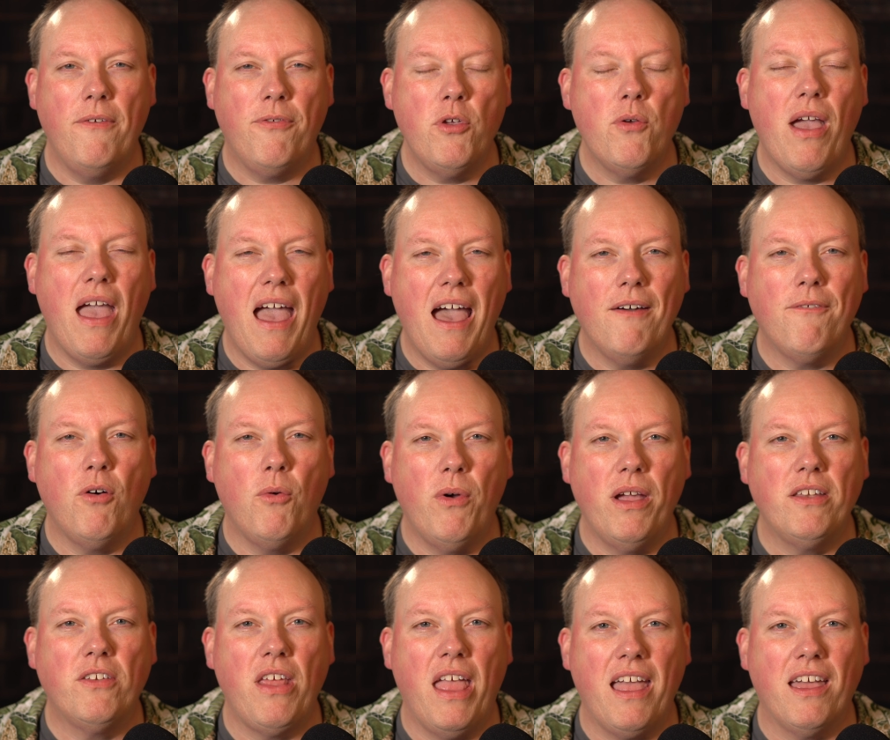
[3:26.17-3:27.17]
If you have a
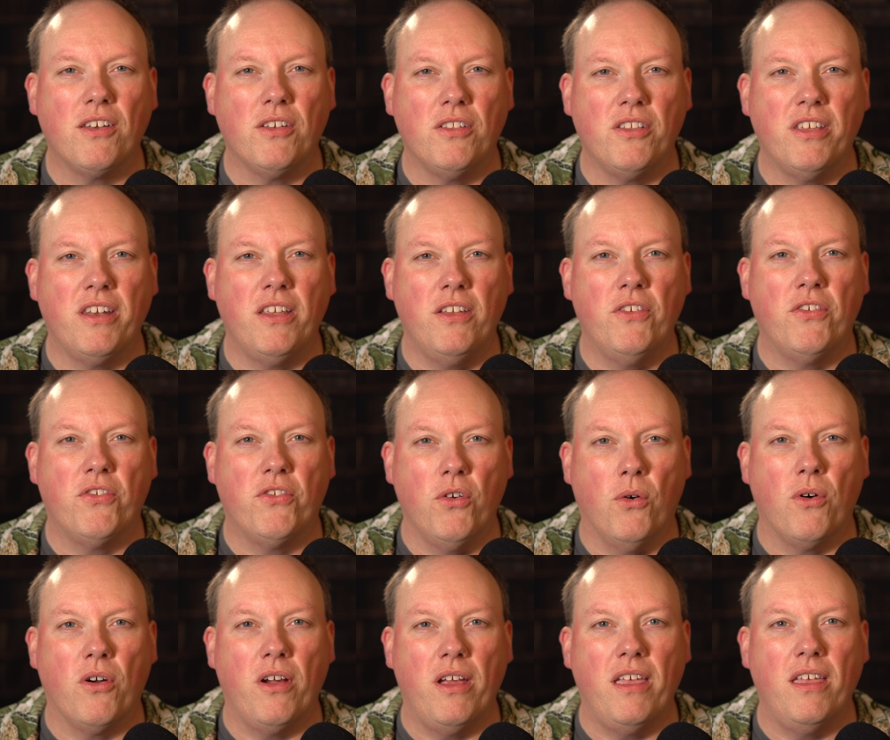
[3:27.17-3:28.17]
way to handle it in
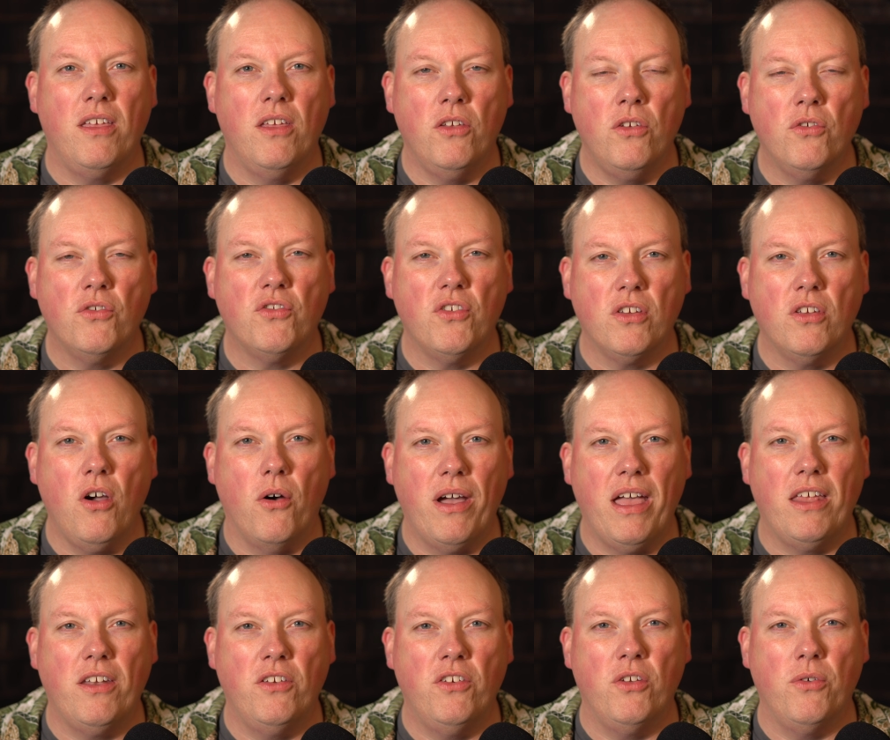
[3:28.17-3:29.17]
story, you should go
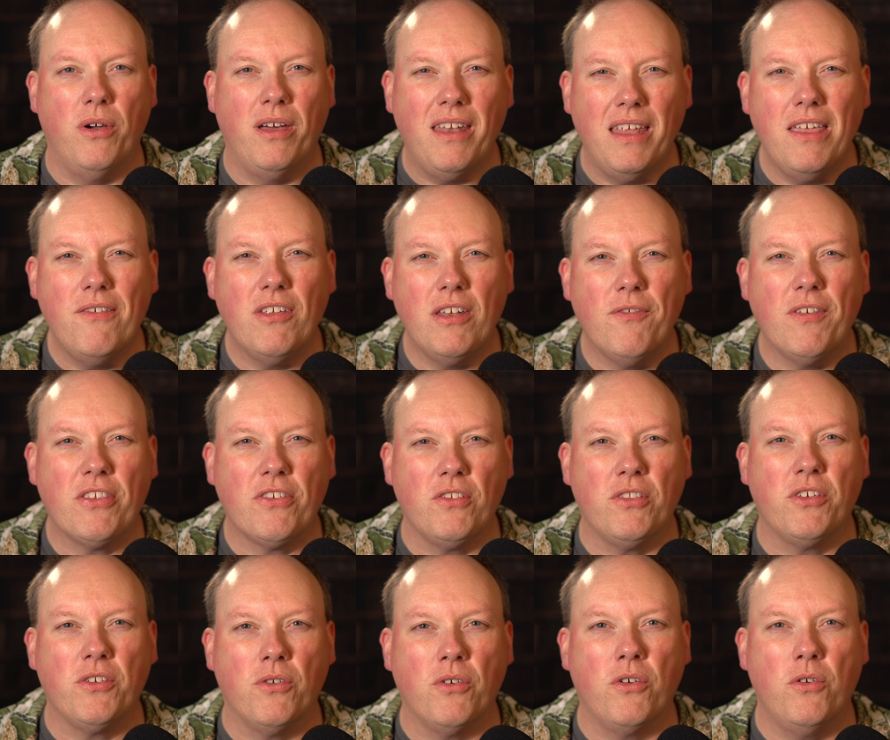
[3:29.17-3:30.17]
ahead and do it, even if it's
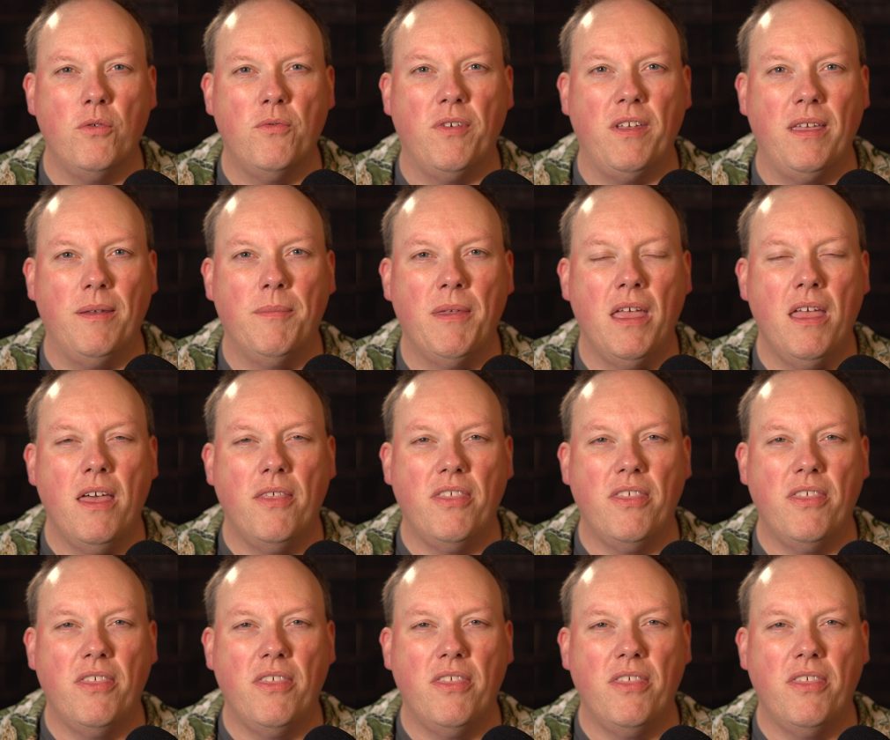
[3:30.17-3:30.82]
a little goofy.